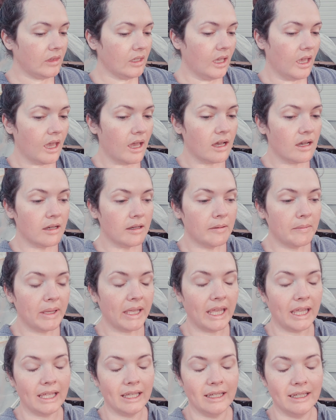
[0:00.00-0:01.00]

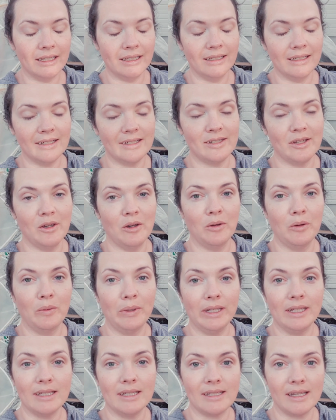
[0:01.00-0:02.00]
And so we
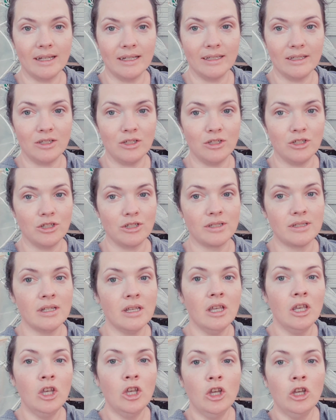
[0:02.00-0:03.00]
decided to just
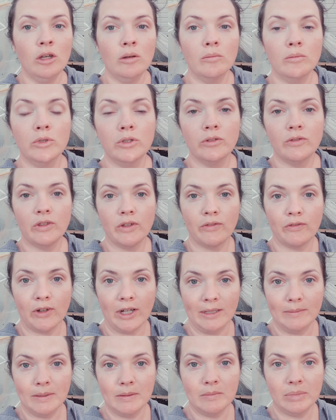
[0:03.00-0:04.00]
move the
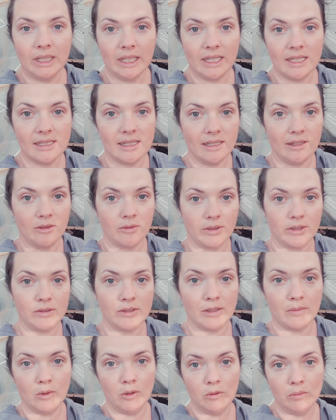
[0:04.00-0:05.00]
frame in place and throw
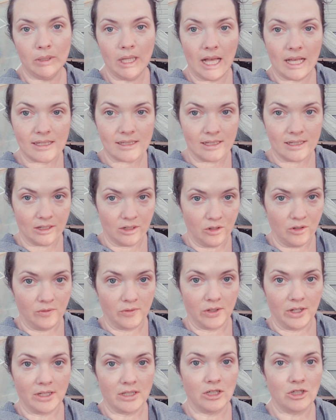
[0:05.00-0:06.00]
some old plastic over
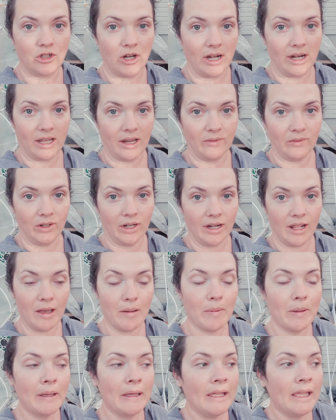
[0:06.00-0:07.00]
it to try to cover it up.
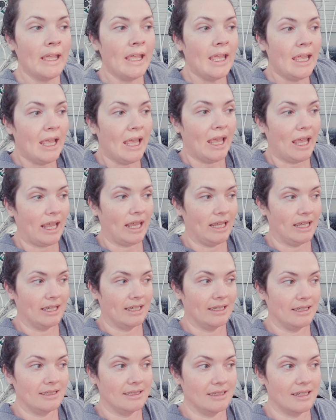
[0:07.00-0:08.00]

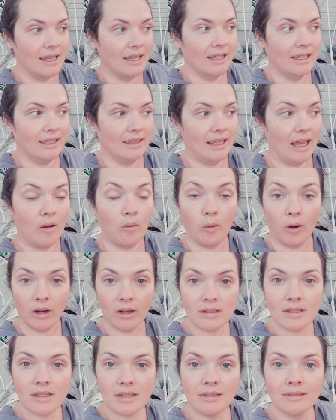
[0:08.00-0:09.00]
And that
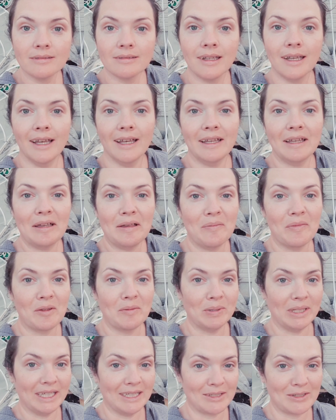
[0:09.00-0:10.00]
worked. The
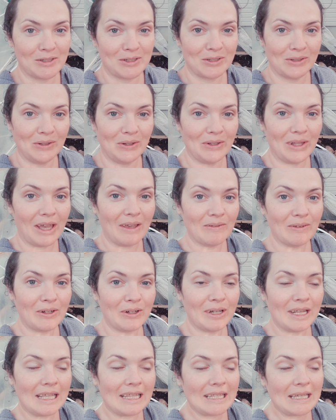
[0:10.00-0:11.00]
plants are still alive
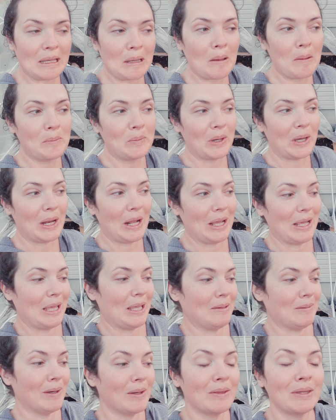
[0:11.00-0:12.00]
underneath it, but I
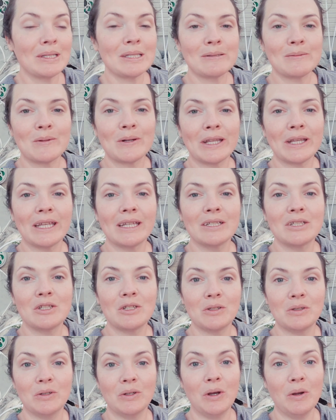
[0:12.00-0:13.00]
came out this morning
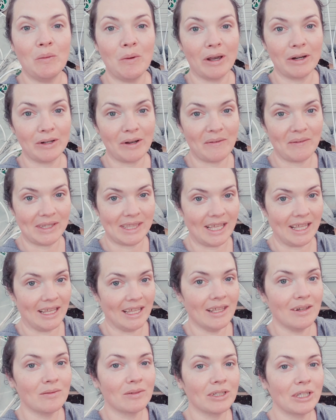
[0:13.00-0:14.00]
to water everything
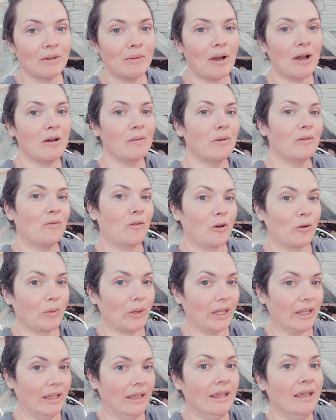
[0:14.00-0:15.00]
in really well before we